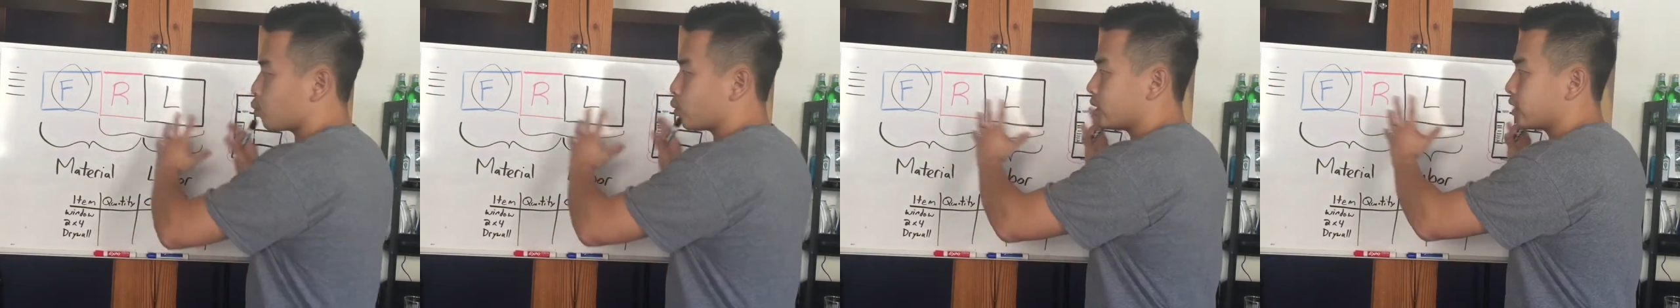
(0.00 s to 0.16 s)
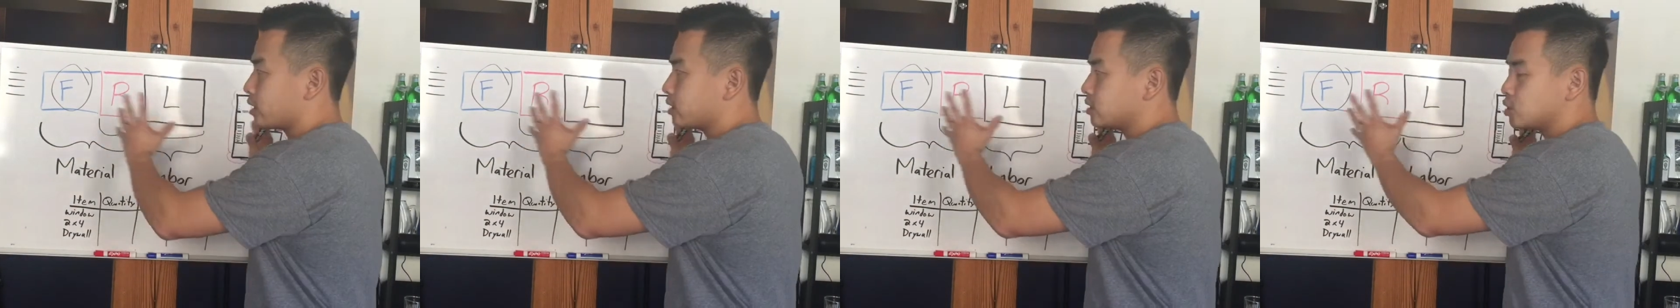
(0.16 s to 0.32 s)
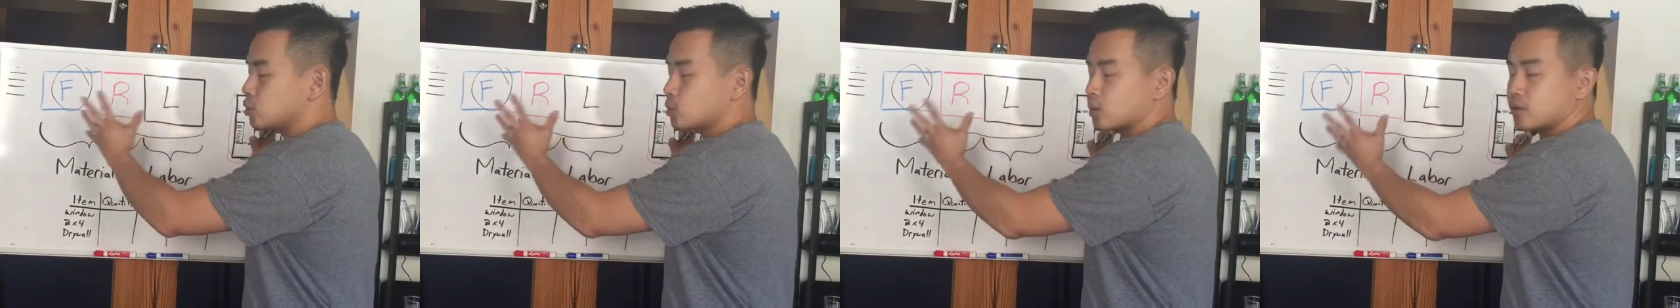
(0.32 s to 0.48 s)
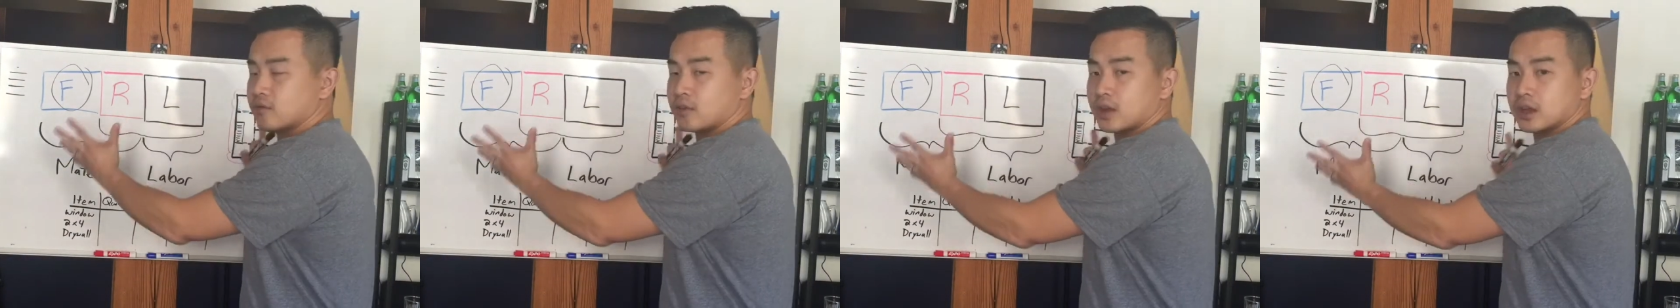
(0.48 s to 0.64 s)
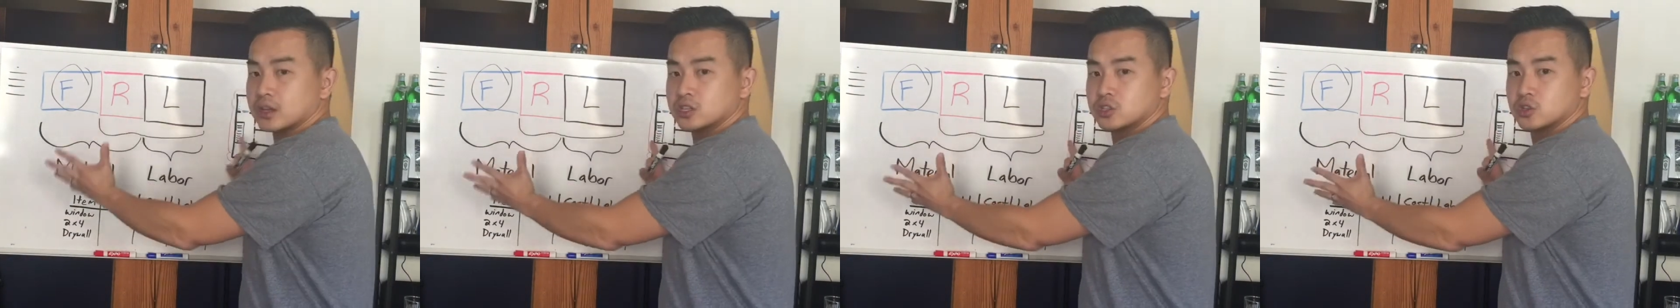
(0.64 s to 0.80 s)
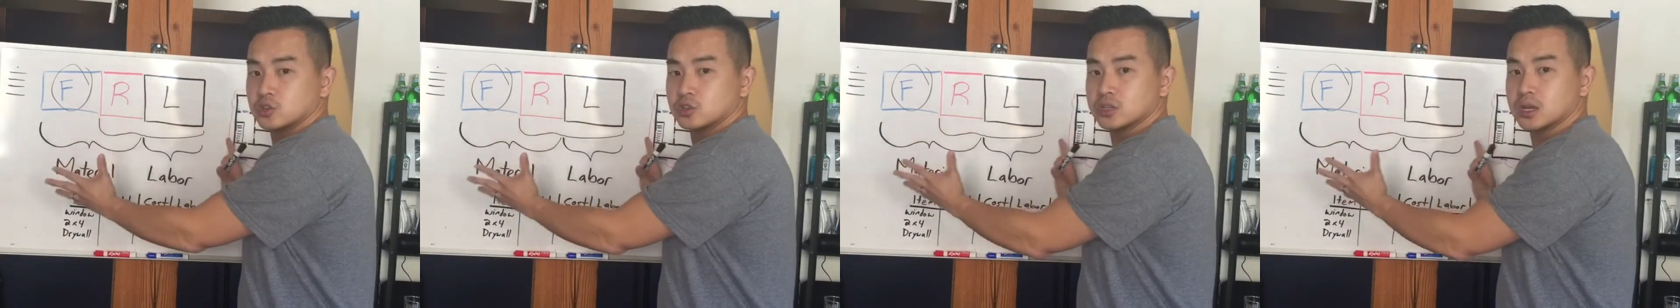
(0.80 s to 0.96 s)
where you
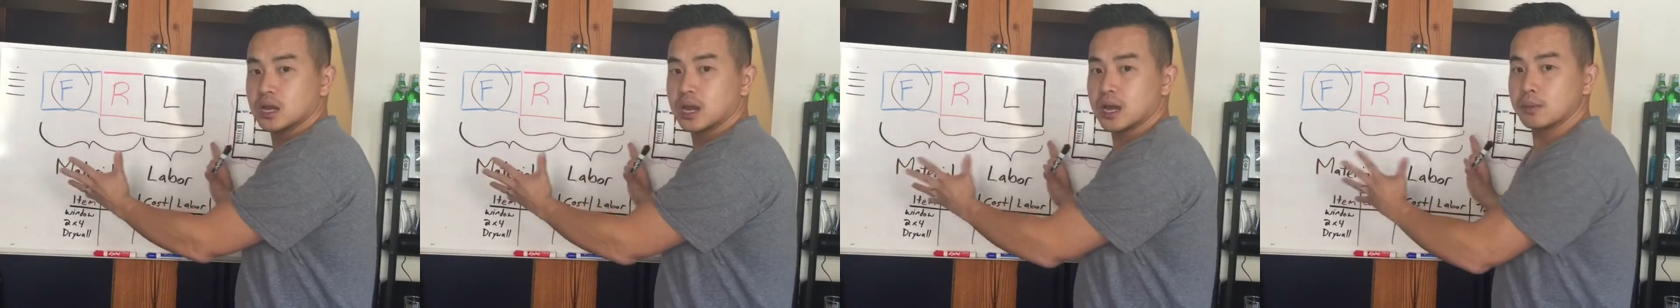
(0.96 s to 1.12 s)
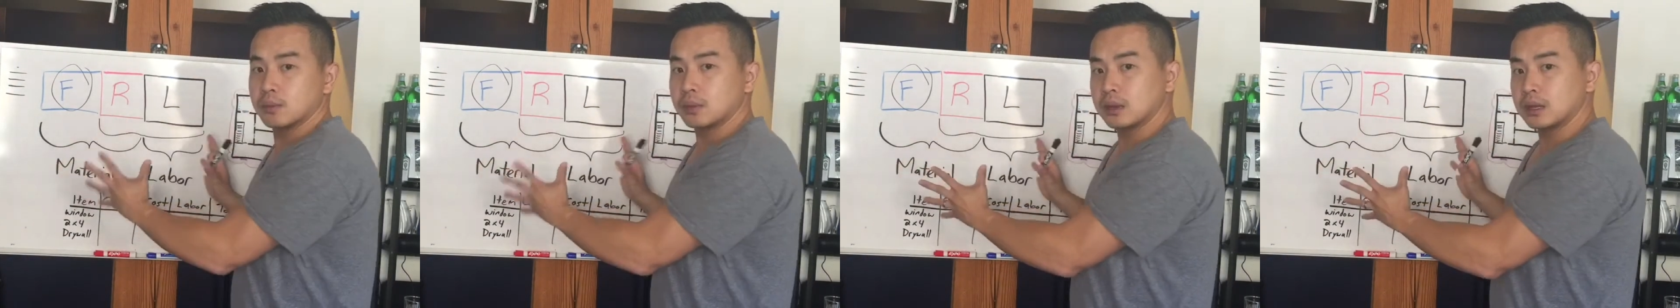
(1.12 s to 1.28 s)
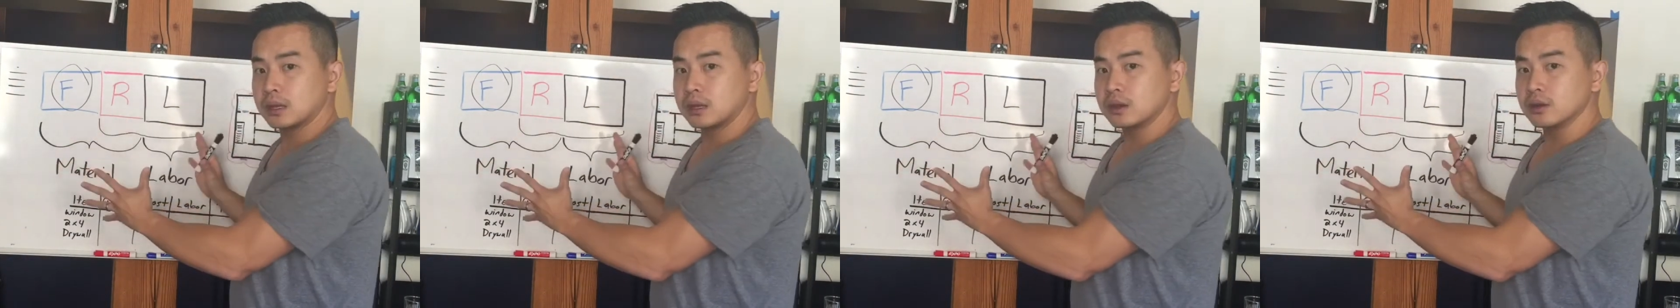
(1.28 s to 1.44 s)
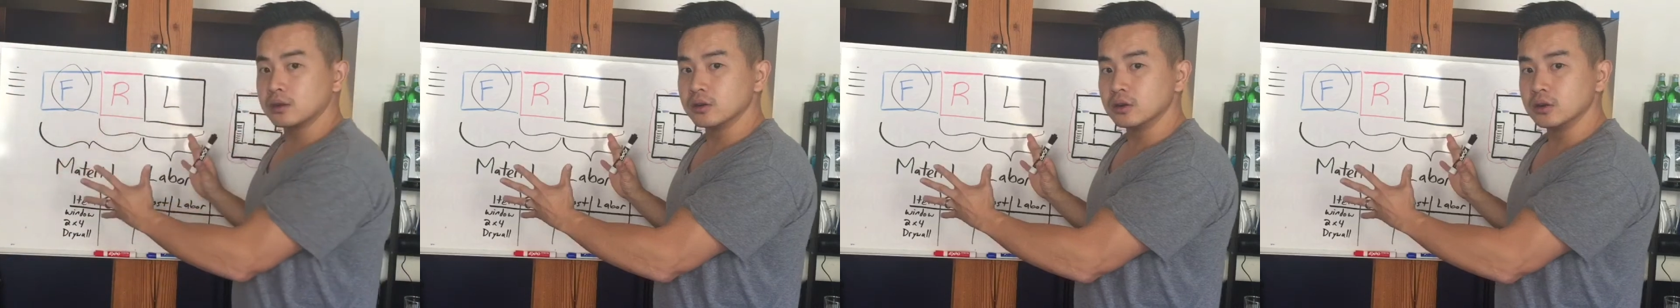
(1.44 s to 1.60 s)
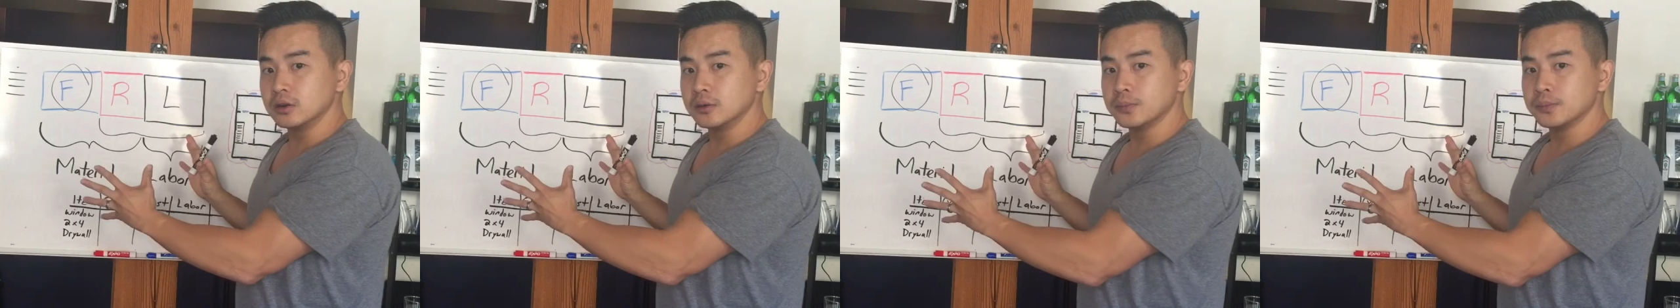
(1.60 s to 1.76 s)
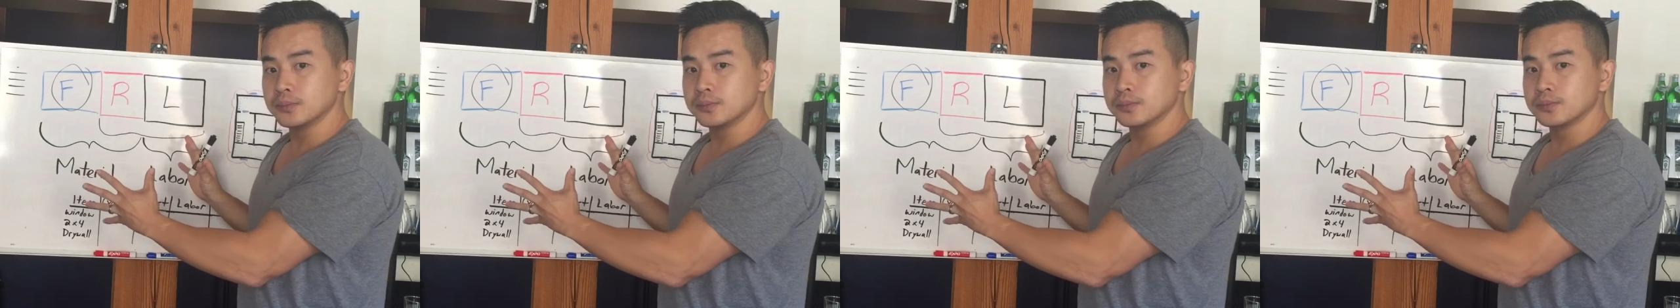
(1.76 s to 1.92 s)
invest your time
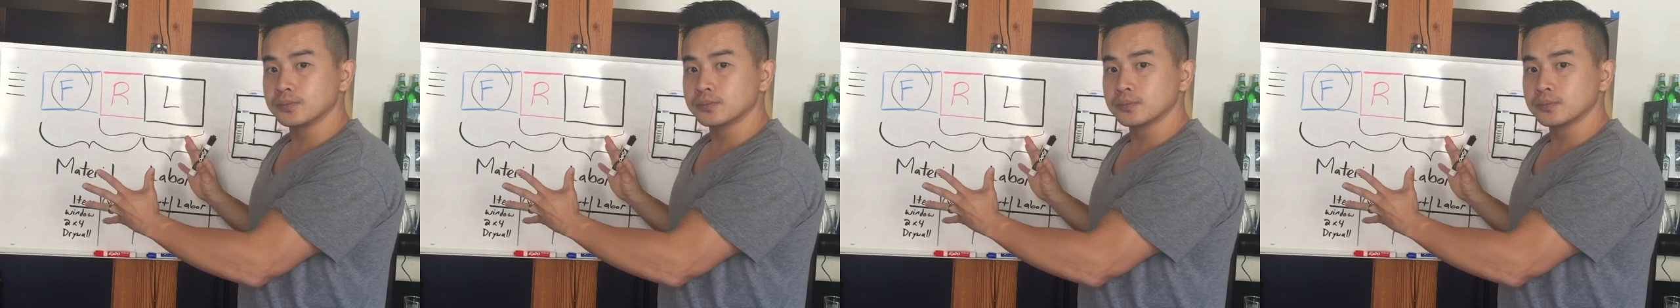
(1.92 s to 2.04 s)
here,